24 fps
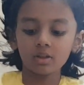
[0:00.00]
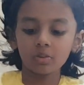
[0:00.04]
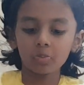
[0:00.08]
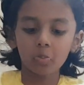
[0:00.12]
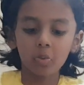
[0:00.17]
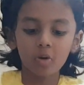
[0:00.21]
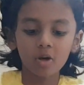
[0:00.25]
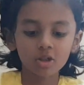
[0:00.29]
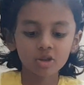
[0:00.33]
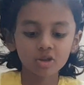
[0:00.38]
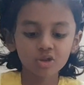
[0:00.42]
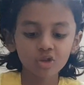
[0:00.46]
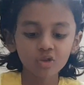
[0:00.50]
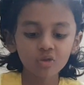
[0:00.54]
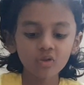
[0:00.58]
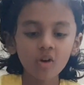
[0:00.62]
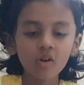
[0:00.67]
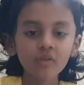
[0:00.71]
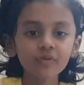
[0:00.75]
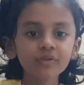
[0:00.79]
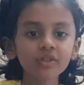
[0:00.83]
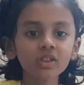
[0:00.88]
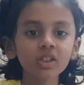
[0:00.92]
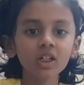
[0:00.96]
positive
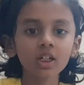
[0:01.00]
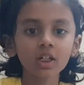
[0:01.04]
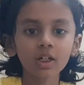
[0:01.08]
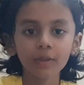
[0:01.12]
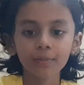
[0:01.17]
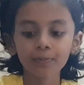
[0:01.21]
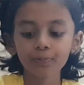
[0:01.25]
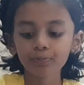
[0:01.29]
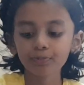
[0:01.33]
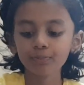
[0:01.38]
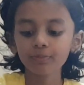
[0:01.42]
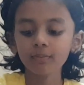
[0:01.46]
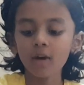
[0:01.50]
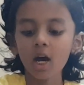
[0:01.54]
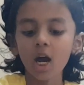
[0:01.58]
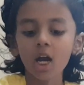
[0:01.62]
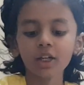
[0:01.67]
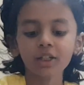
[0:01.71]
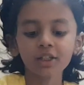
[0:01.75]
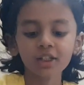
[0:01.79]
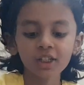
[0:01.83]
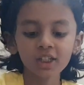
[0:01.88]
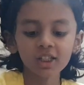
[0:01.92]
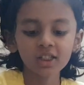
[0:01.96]
of the
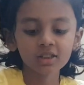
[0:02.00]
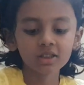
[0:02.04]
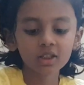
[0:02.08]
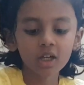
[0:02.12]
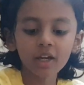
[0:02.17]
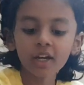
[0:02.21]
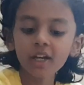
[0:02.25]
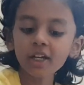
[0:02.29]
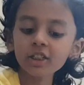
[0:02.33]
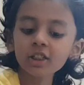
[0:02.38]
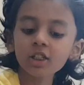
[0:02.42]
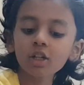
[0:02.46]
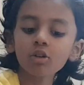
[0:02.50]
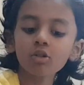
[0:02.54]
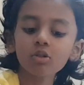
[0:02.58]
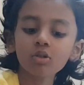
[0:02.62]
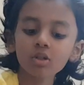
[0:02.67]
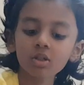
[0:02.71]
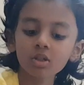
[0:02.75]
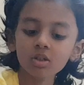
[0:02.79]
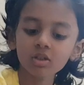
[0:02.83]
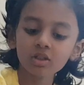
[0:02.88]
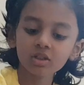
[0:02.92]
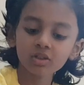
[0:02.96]
battery is connected to
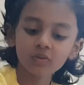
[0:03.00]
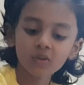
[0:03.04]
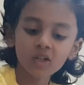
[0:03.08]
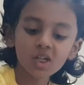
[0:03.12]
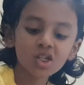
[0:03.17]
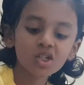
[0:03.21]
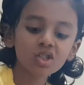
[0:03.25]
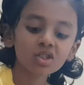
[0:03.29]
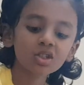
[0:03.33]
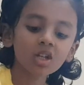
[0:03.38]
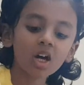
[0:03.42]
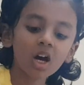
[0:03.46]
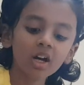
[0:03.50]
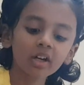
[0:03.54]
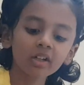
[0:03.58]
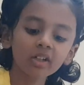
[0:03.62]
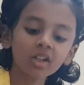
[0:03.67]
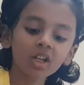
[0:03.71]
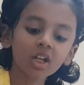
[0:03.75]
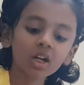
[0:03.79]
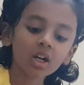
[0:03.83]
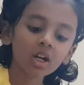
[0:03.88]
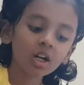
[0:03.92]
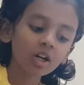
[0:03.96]
the switch, the other
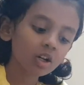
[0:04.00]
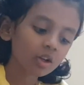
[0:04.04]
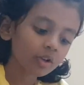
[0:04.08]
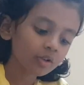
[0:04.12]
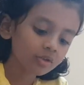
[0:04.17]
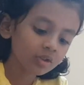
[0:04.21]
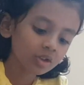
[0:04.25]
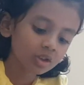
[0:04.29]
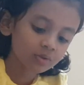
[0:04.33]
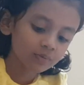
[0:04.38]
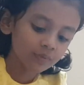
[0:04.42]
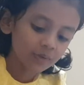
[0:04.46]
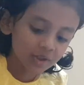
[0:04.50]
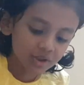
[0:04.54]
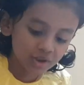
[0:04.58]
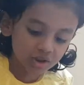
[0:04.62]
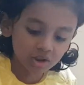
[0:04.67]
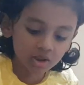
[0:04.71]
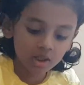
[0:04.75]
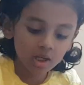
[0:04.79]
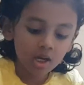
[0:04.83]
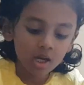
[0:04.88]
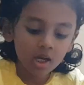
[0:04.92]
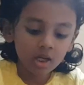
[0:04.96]
end of the switch is
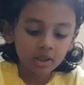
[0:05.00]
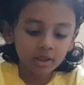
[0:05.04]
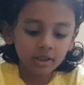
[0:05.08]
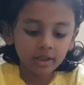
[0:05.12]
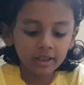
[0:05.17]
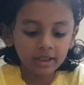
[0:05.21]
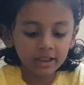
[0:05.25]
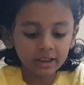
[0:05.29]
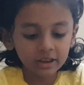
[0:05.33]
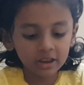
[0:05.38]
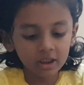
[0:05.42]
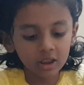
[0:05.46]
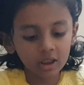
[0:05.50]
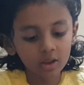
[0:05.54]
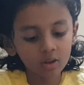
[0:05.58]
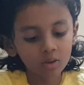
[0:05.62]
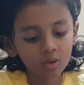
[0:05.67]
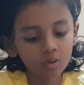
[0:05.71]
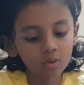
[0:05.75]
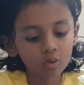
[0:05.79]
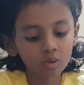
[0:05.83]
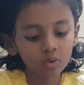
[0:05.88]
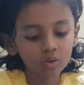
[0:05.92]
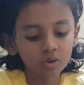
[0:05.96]

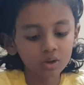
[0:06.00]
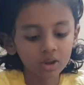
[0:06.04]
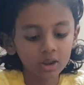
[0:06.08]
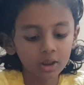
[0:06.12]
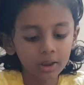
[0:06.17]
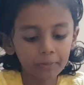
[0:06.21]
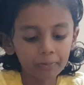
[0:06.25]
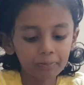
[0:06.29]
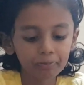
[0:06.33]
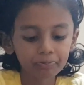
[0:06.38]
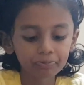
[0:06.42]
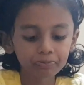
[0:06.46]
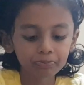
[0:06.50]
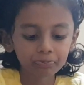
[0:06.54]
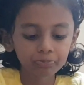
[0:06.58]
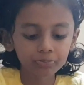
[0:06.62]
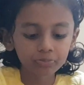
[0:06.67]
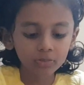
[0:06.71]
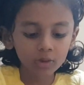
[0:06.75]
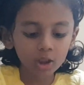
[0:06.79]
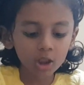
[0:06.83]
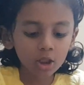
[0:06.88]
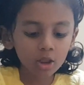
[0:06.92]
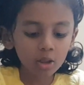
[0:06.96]
connected to the
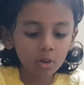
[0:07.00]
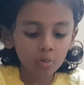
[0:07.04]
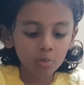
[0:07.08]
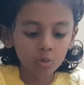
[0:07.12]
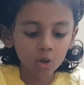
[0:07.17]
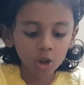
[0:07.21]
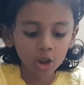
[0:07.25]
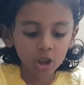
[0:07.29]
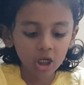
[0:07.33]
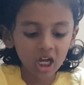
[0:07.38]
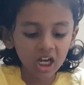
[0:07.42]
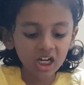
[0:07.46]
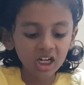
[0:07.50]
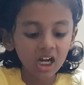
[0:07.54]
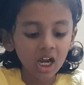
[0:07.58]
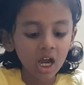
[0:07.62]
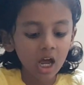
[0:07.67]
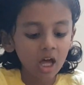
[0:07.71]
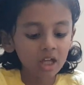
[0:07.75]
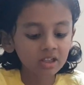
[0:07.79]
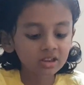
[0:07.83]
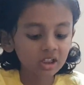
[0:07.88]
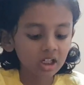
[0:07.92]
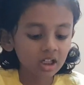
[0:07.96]
motor, and the